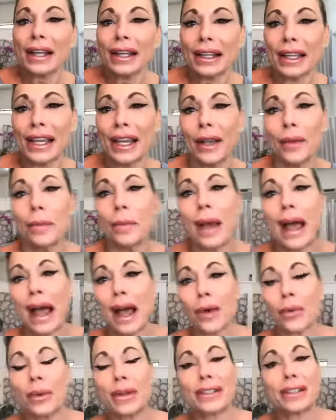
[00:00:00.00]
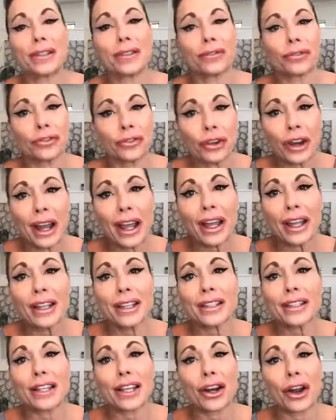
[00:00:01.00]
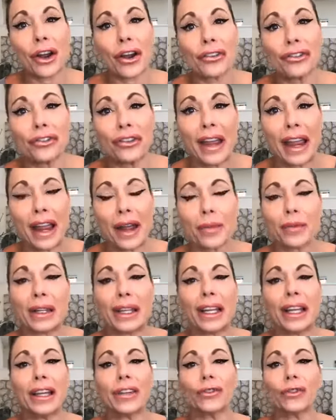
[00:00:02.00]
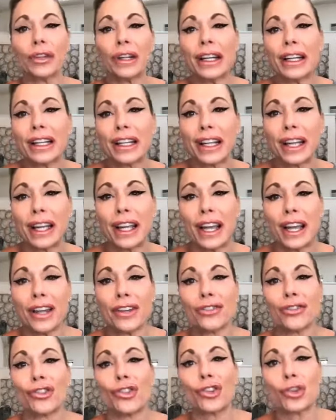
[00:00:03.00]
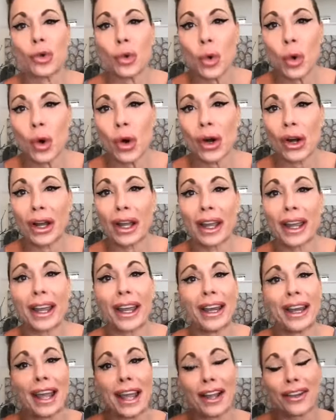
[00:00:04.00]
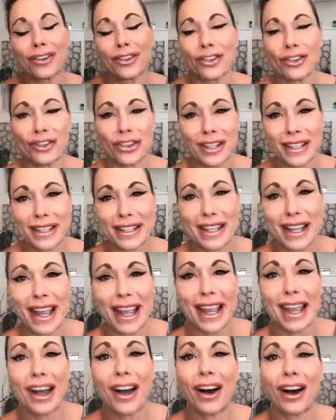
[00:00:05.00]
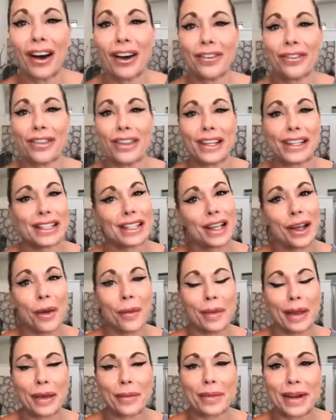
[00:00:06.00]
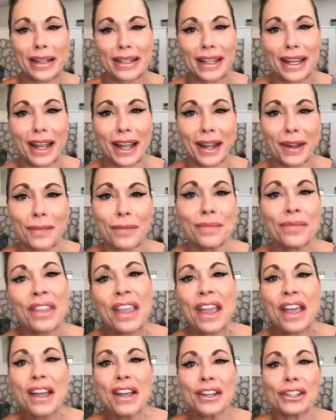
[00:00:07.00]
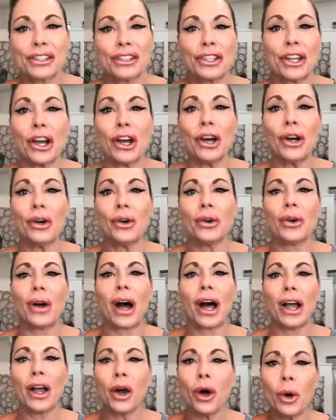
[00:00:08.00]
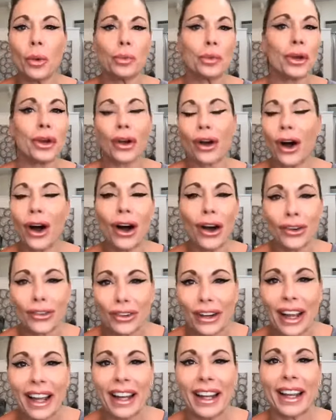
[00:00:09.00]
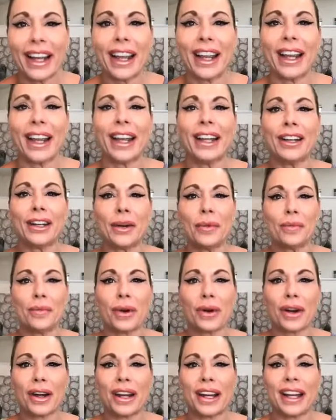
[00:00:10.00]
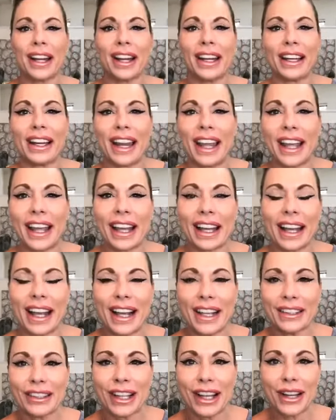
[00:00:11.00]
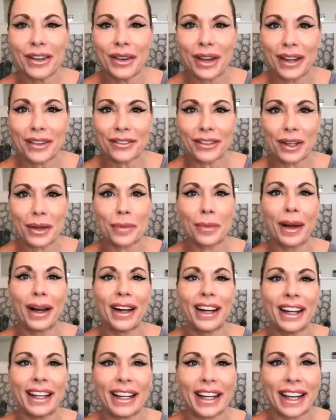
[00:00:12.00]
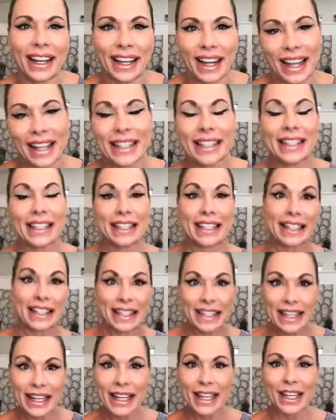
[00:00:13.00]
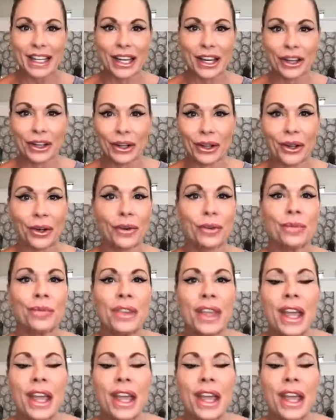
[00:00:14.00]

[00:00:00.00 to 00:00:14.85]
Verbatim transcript: kick back with some friends and our family and really enjoy an extra day off this coming Monday. So I hope you're all ready. Good morning, Nick. Hello, everybody. Nice to see you.